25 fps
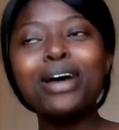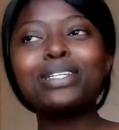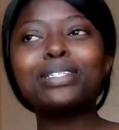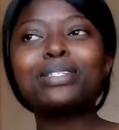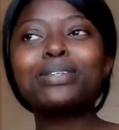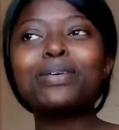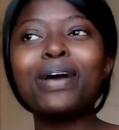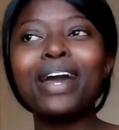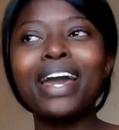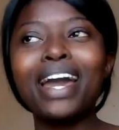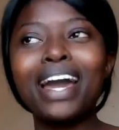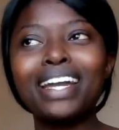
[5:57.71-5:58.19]

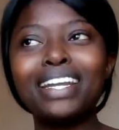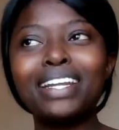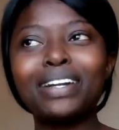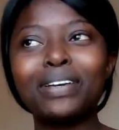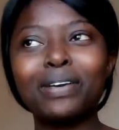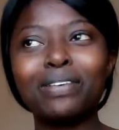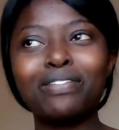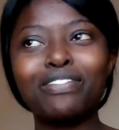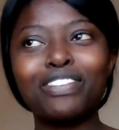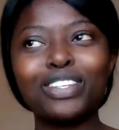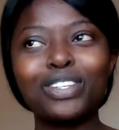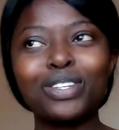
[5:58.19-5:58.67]
So I had a
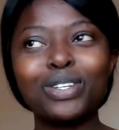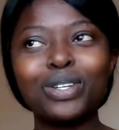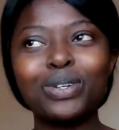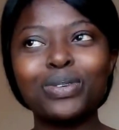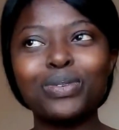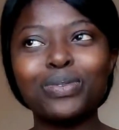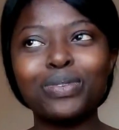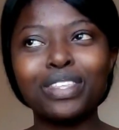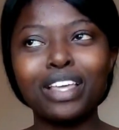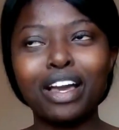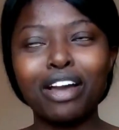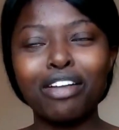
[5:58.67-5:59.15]

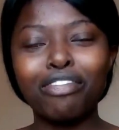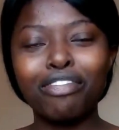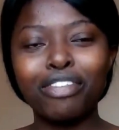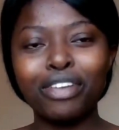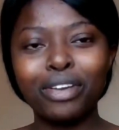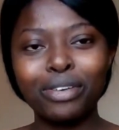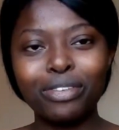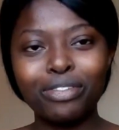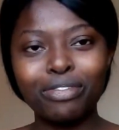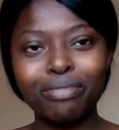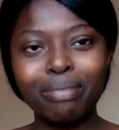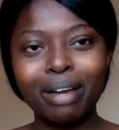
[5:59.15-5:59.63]
conversation with a
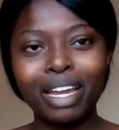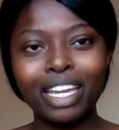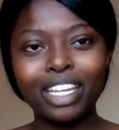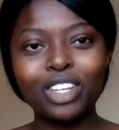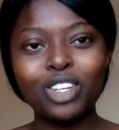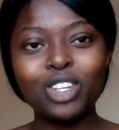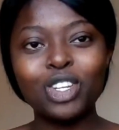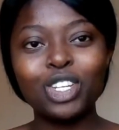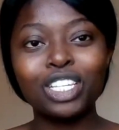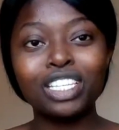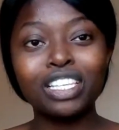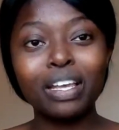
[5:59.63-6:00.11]
friend of
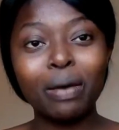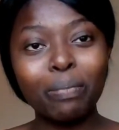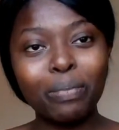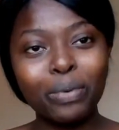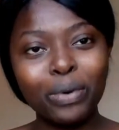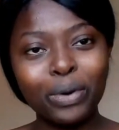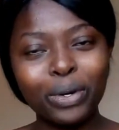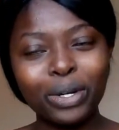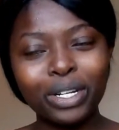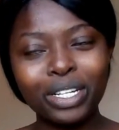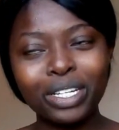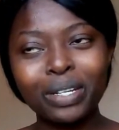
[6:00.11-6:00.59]
mine. She's
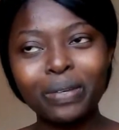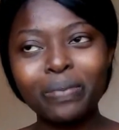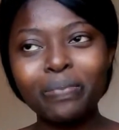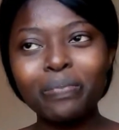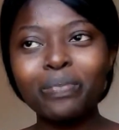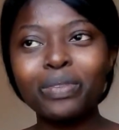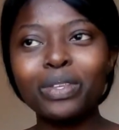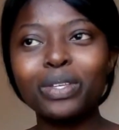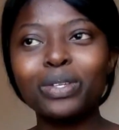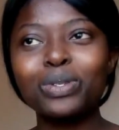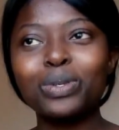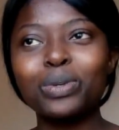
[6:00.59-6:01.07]
abroad.
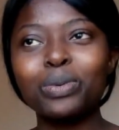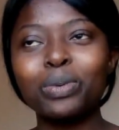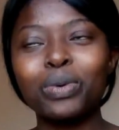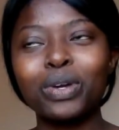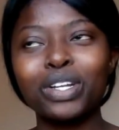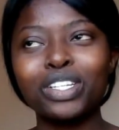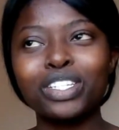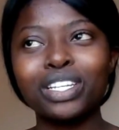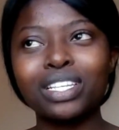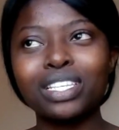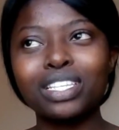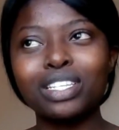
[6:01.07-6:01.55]
So we
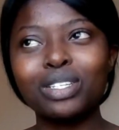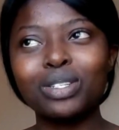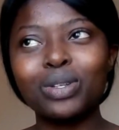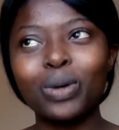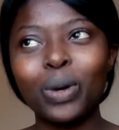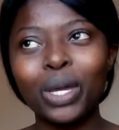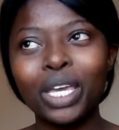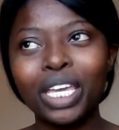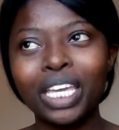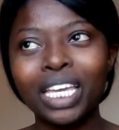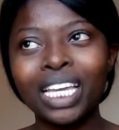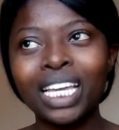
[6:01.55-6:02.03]
were just
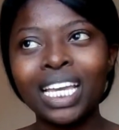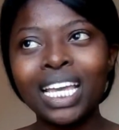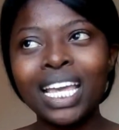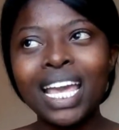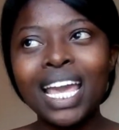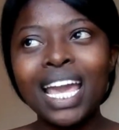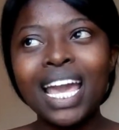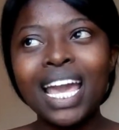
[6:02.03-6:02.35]
talking.